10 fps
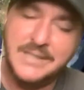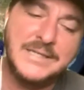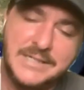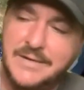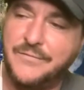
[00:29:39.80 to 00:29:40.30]
is
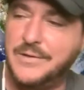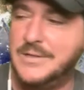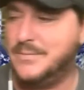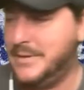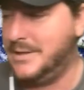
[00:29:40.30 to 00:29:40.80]
a
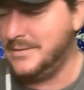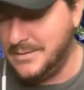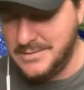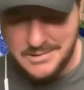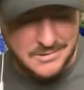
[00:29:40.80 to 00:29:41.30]
difference, but
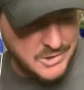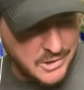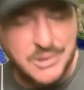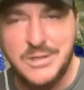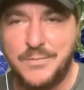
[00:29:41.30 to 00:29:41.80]
you know,
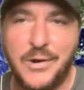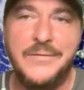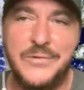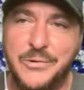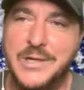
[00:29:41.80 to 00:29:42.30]
church is a
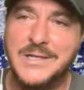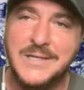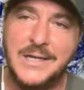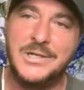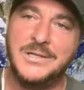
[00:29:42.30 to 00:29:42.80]
private
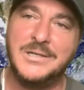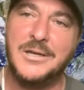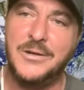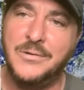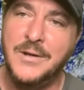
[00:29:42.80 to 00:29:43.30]
organization,
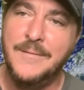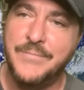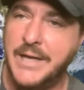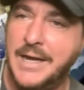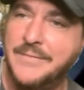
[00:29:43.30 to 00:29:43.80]
so
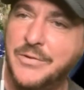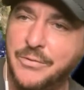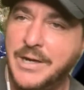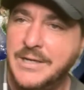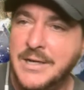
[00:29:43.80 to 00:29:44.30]
they have the
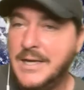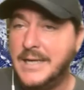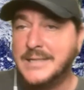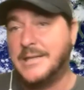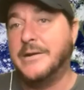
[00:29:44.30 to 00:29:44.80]
right.
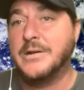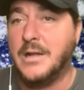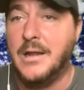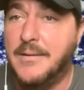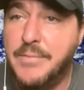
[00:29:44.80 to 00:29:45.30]
It's their
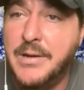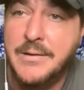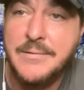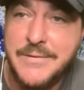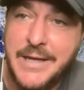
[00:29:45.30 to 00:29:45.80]
club,
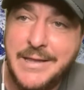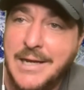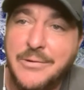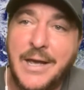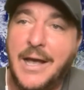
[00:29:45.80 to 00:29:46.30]
Yeah,
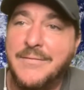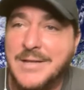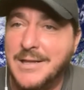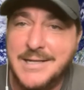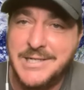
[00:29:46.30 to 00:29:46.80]
they don't have
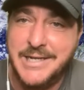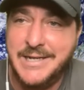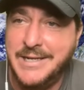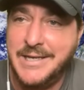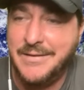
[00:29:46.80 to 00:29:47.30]
to let you
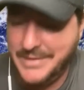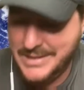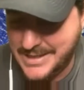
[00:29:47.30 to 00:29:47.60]
in and give you